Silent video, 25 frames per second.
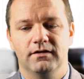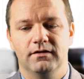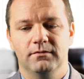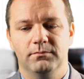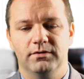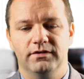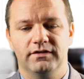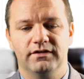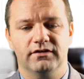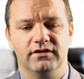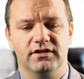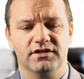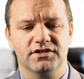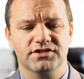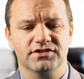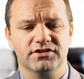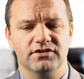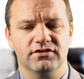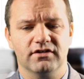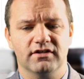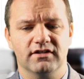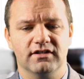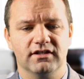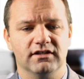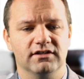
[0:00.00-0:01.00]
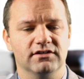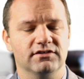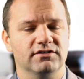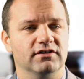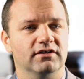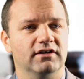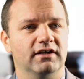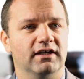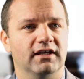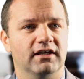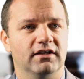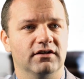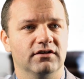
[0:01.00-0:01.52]
But there are certain things you
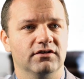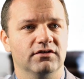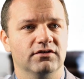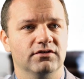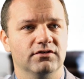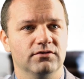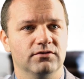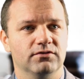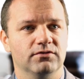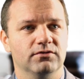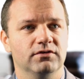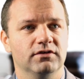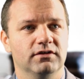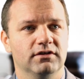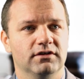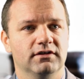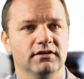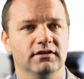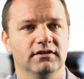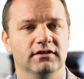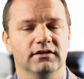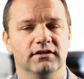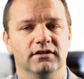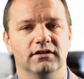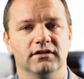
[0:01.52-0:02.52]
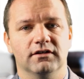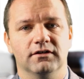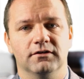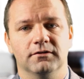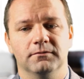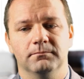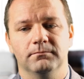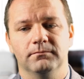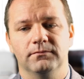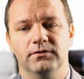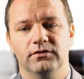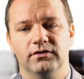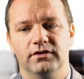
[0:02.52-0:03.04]
can do.
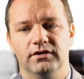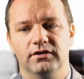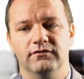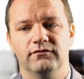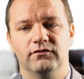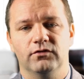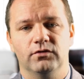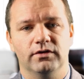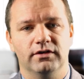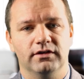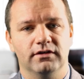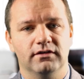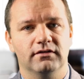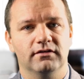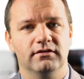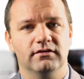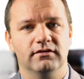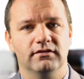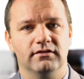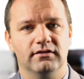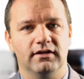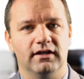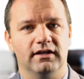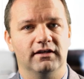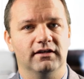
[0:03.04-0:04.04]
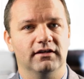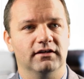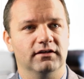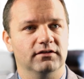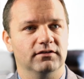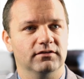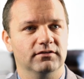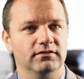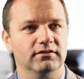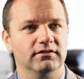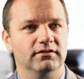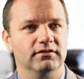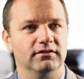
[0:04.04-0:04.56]
You can avoid
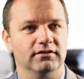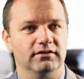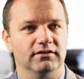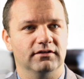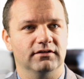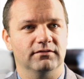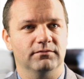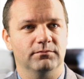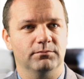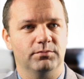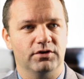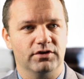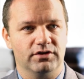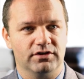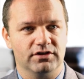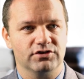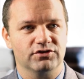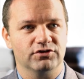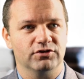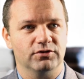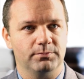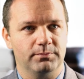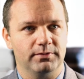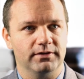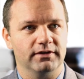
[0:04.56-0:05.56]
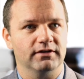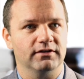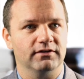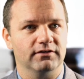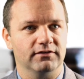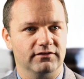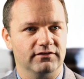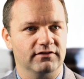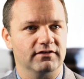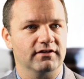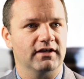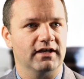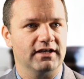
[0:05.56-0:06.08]
taking birth control
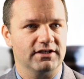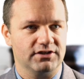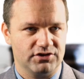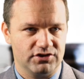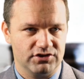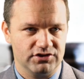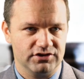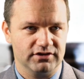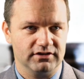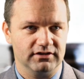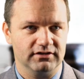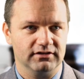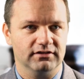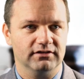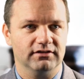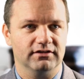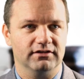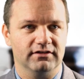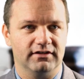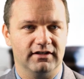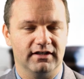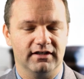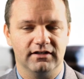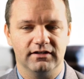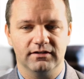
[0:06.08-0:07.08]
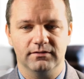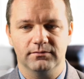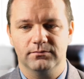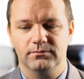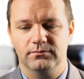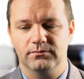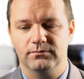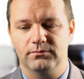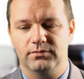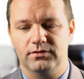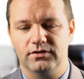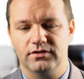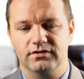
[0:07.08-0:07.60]
pills, the estrogen-containing
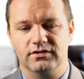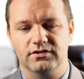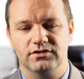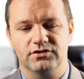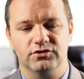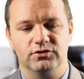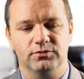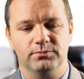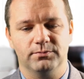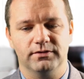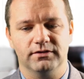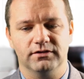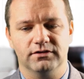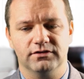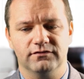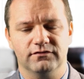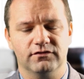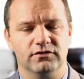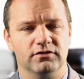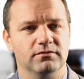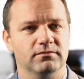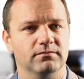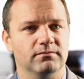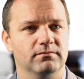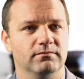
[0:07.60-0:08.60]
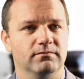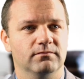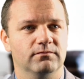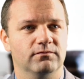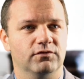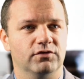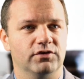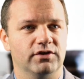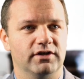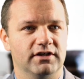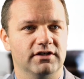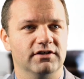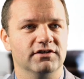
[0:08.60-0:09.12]
birth control pills for
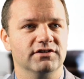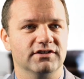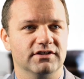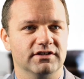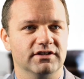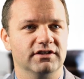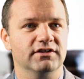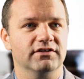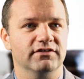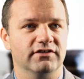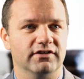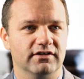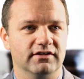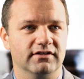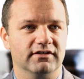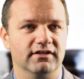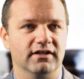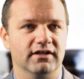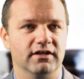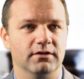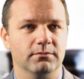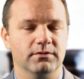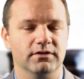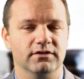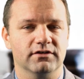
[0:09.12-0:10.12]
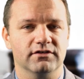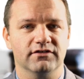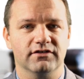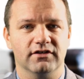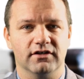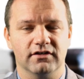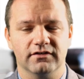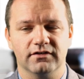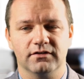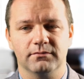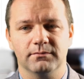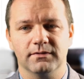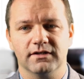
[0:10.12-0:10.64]
years and years at a time. There's other